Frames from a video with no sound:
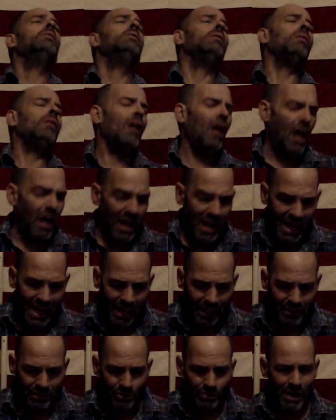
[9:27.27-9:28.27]
How
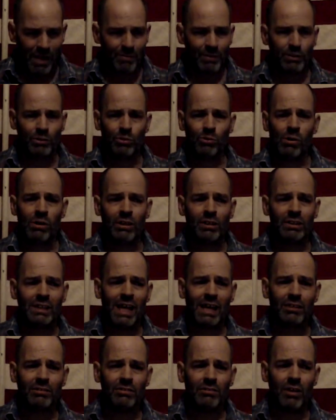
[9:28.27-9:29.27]
do you have a
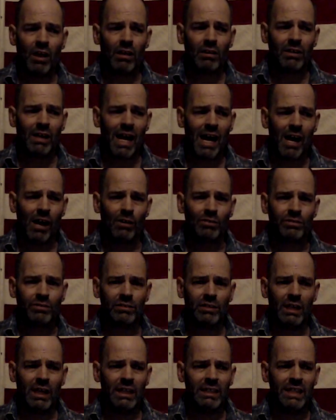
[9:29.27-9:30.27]
$200,000 house
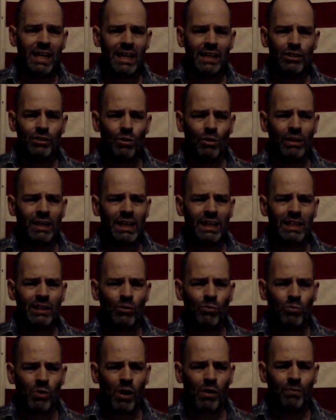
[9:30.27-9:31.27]
and yet you're getting
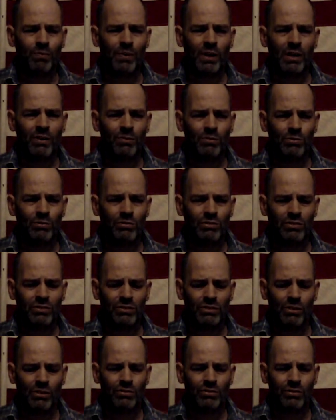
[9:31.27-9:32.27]
welfare through
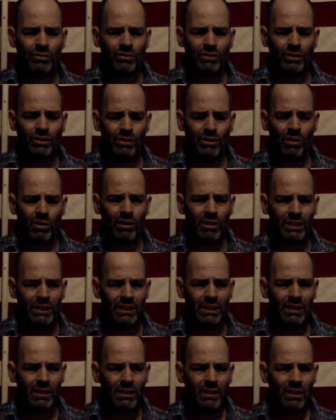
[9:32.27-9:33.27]
Social
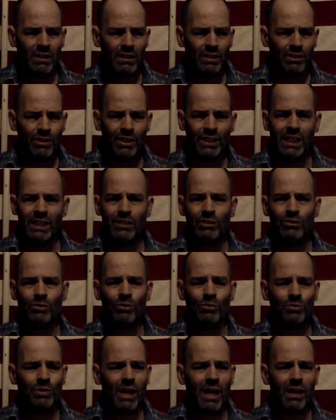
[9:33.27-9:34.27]
Security? You're getting
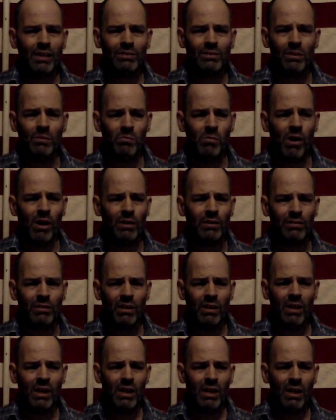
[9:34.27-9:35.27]
$2,000 a month.
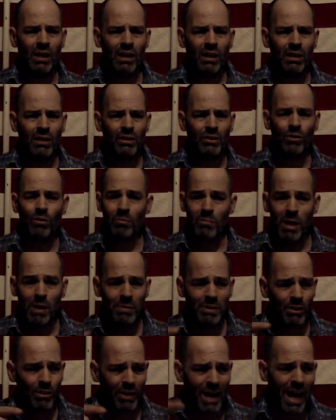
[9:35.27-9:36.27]
Maybe
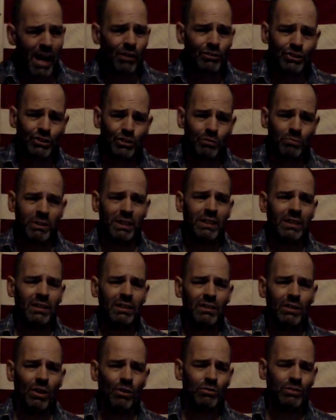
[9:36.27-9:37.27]
your house should be,
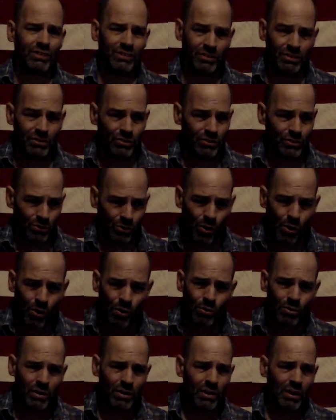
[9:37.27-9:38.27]

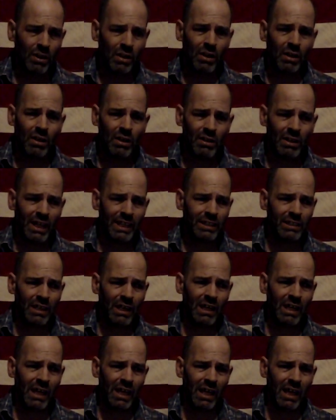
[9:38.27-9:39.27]
sold. Like,
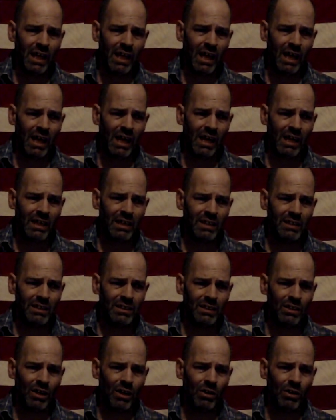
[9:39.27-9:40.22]
I used